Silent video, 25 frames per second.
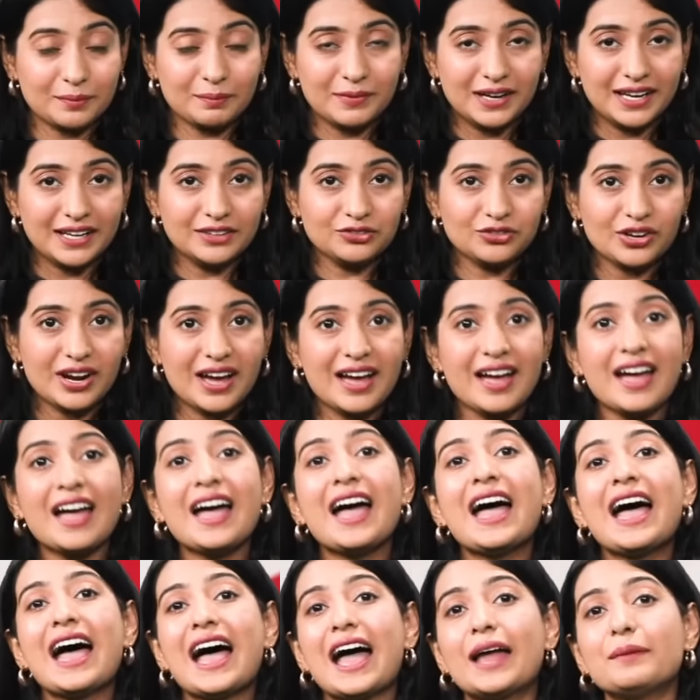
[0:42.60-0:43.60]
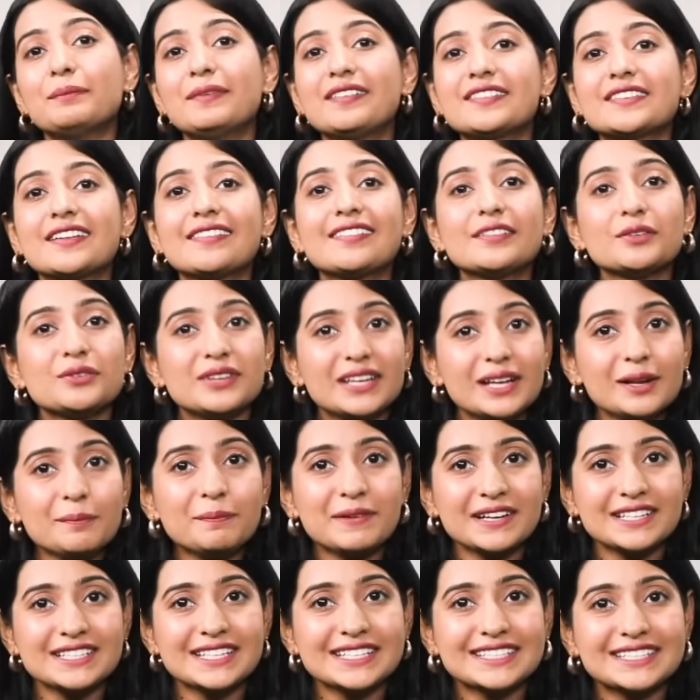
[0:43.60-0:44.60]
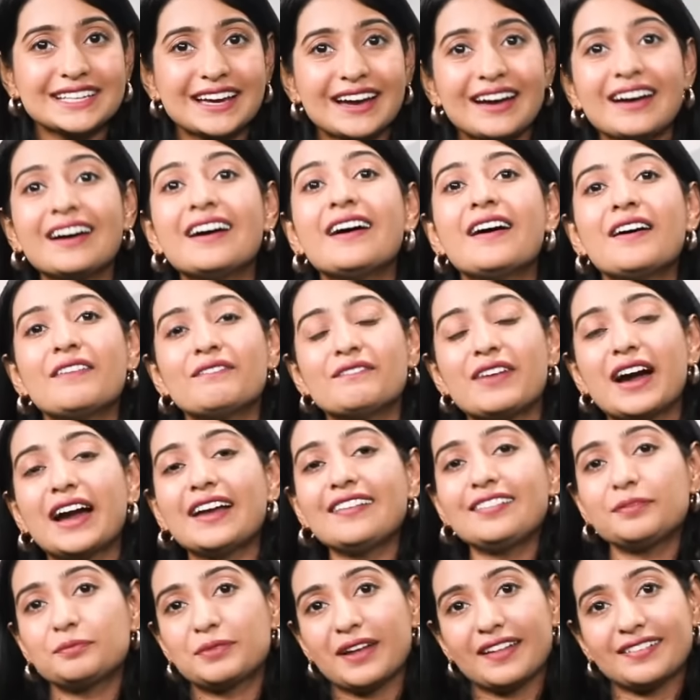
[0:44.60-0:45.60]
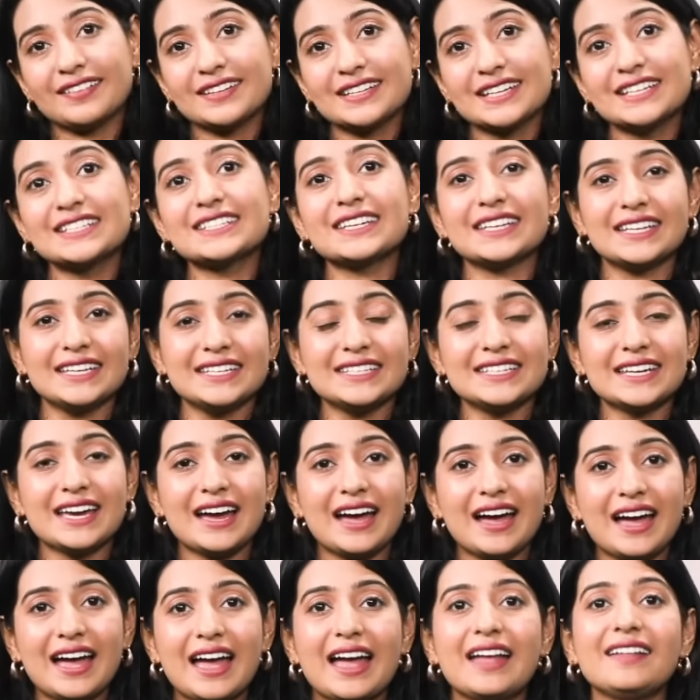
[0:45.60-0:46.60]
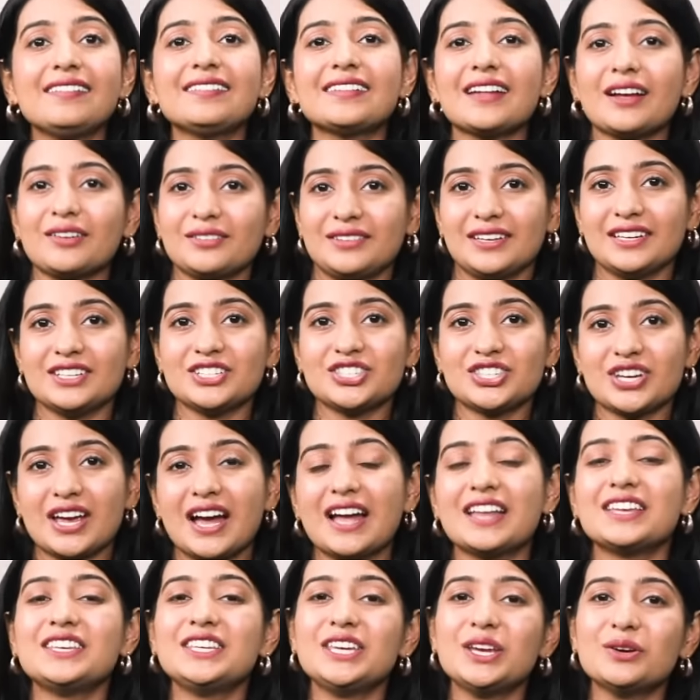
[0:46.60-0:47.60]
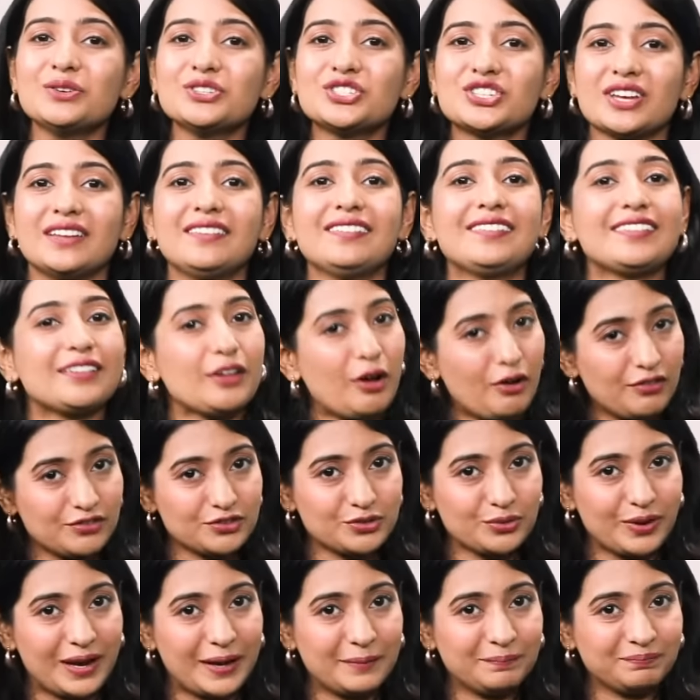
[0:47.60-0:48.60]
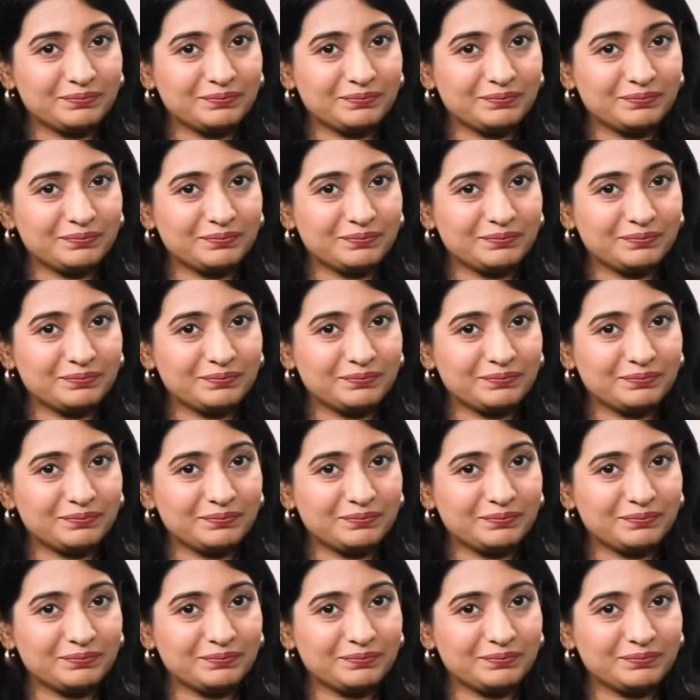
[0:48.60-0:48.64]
Mahindra, and Mr. Sunil Pandita, Vice President, India and South Asia, Newgen Software.